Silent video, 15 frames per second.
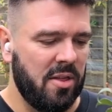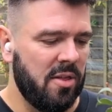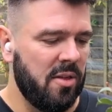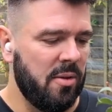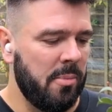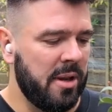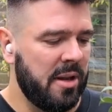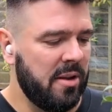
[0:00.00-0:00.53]

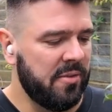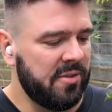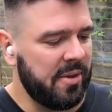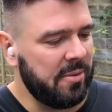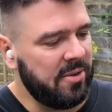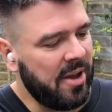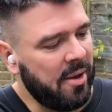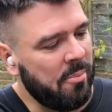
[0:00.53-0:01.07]
the middle of
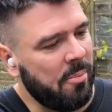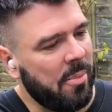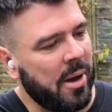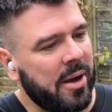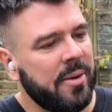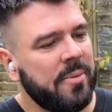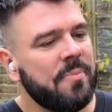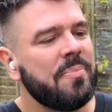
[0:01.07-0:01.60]

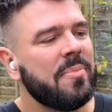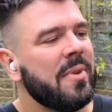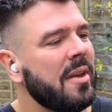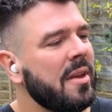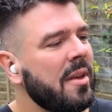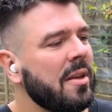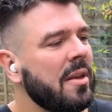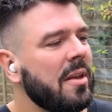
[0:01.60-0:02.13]
September.
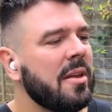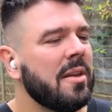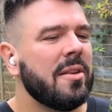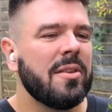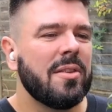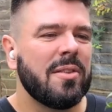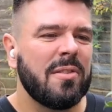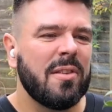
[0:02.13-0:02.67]

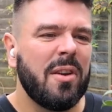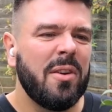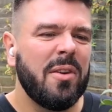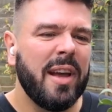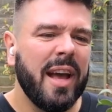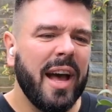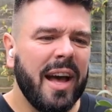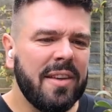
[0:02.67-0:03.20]
So
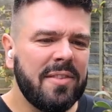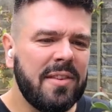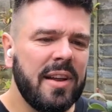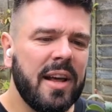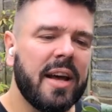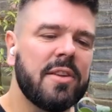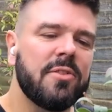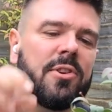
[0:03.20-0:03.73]
it hasn't
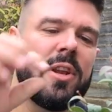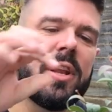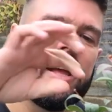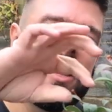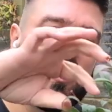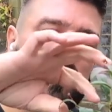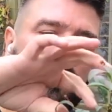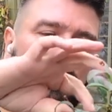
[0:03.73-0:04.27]

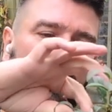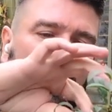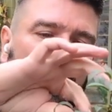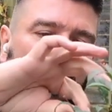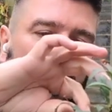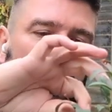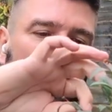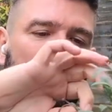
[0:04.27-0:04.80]
actually
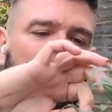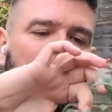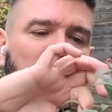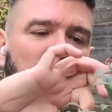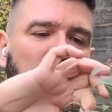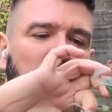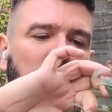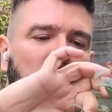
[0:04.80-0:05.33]
put on
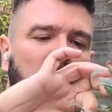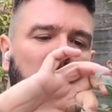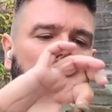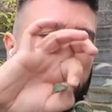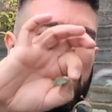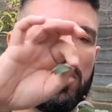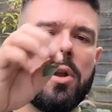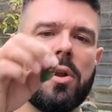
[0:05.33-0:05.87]

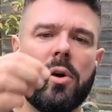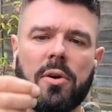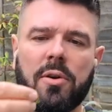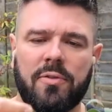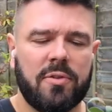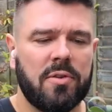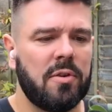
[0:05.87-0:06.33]
a lot of